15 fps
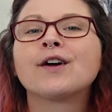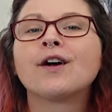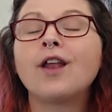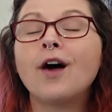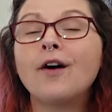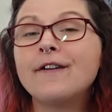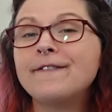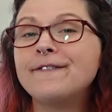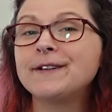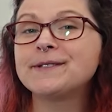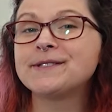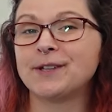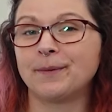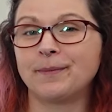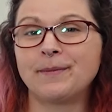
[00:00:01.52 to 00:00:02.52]
Chlorophyll
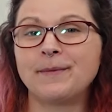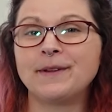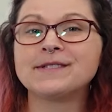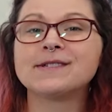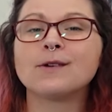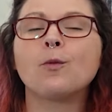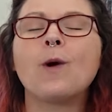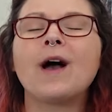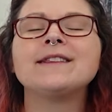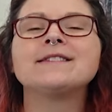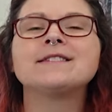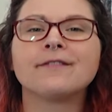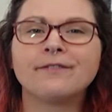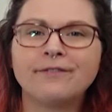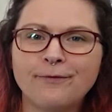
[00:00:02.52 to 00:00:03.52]
supplements
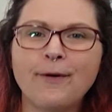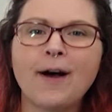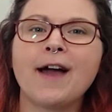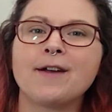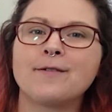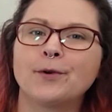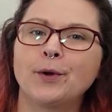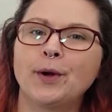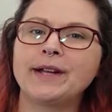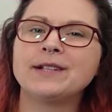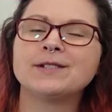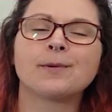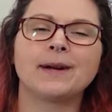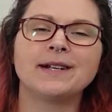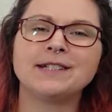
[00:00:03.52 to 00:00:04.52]
went viral in
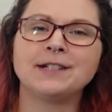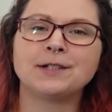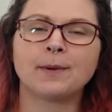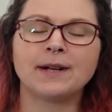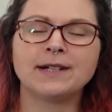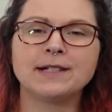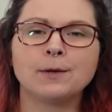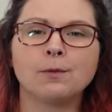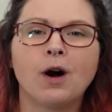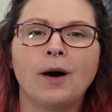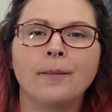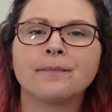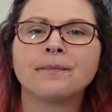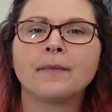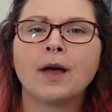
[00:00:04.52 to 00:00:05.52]

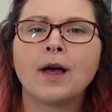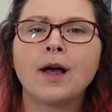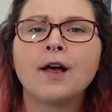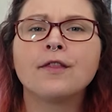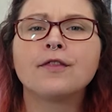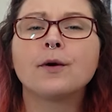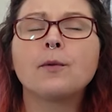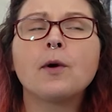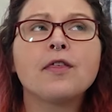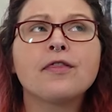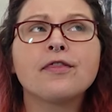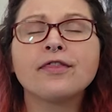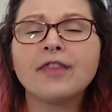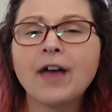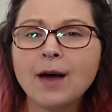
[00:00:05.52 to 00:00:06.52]
2021. There were
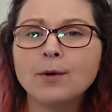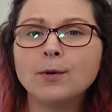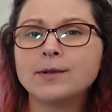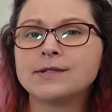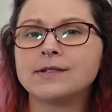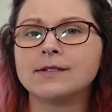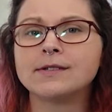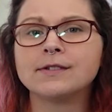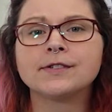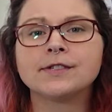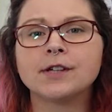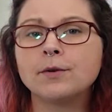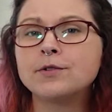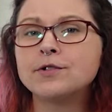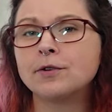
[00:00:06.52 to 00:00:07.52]
thousands of
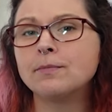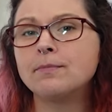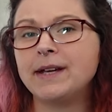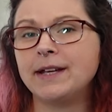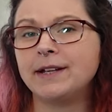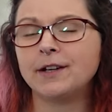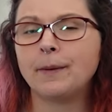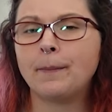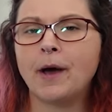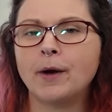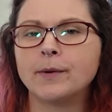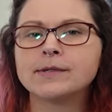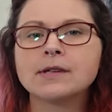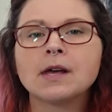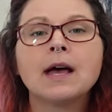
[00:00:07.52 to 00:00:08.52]
social media
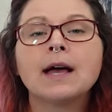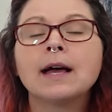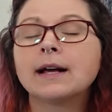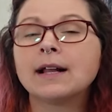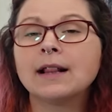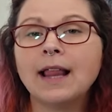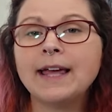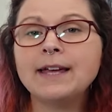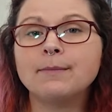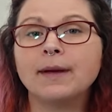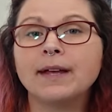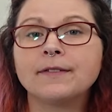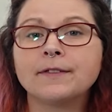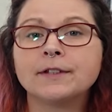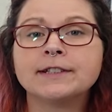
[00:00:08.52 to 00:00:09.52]
posts
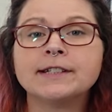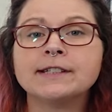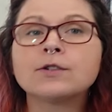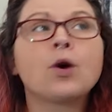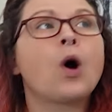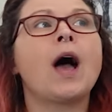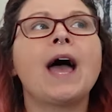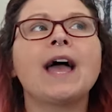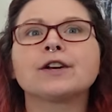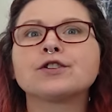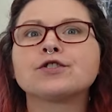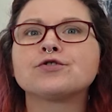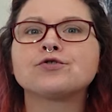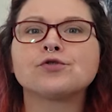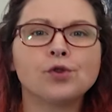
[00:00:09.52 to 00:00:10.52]
claiming that it's got
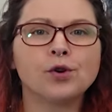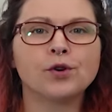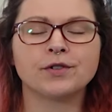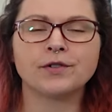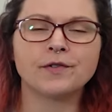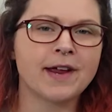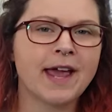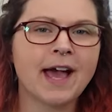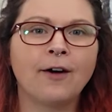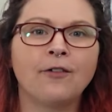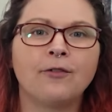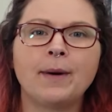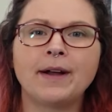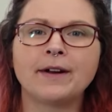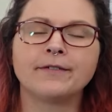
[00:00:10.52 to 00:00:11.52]
extraordinary
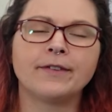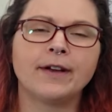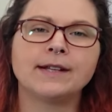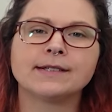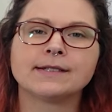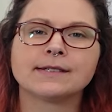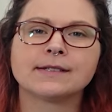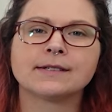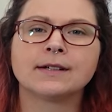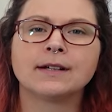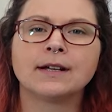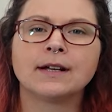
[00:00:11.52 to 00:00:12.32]
health benefits.